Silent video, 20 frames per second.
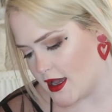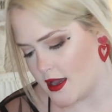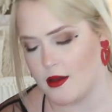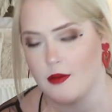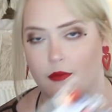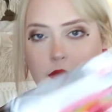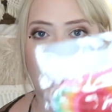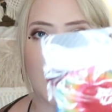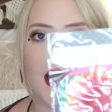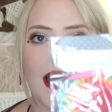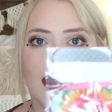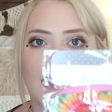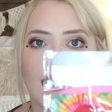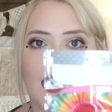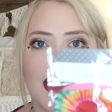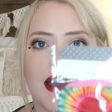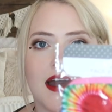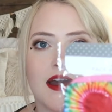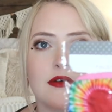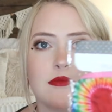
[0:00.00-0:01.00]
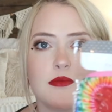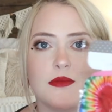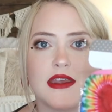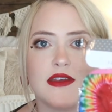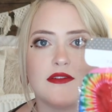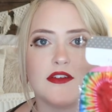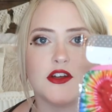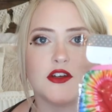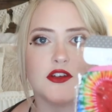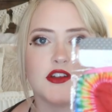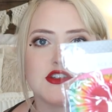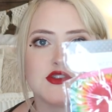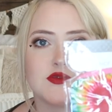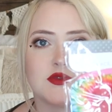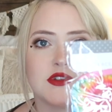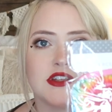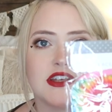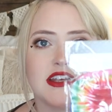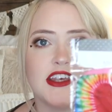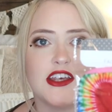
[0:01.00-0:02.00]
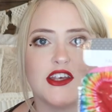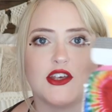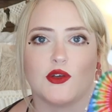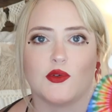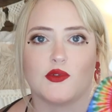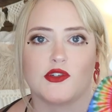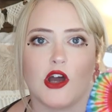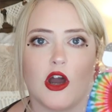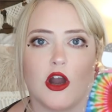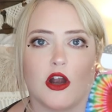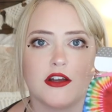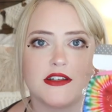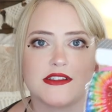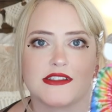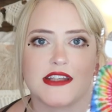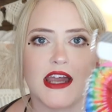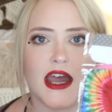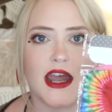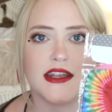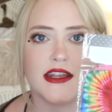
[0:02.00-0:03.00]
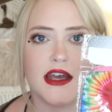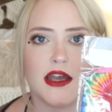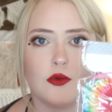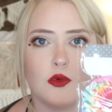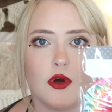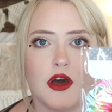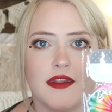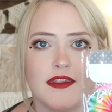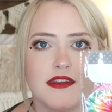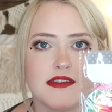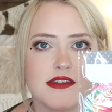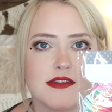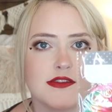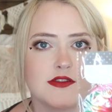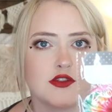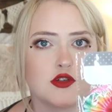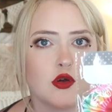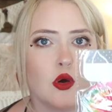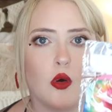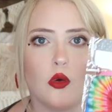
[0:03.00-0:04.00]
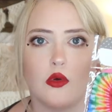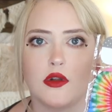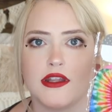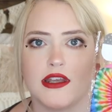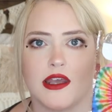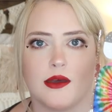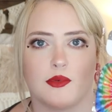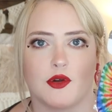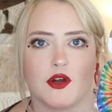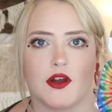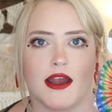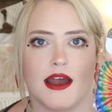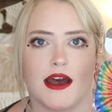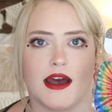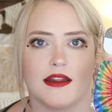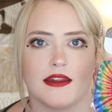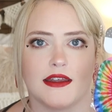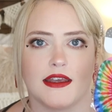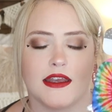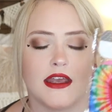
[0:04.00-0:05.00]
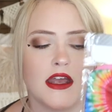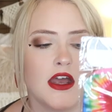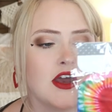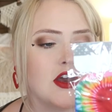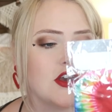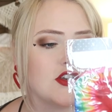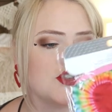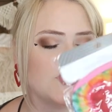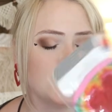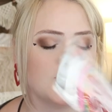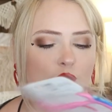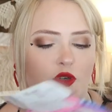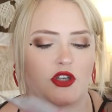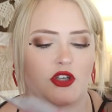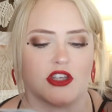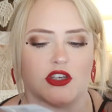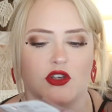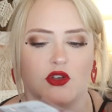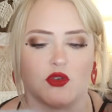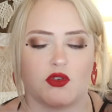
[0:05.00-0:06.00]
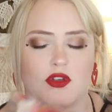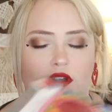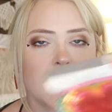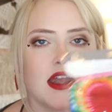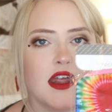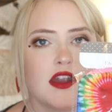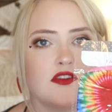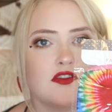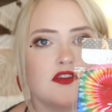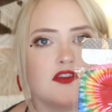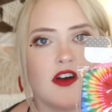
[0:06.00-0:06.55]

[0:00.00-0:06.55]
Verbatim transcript: I'm giving her this really cute heart tie-dye one. This is totally up her alley, super cute and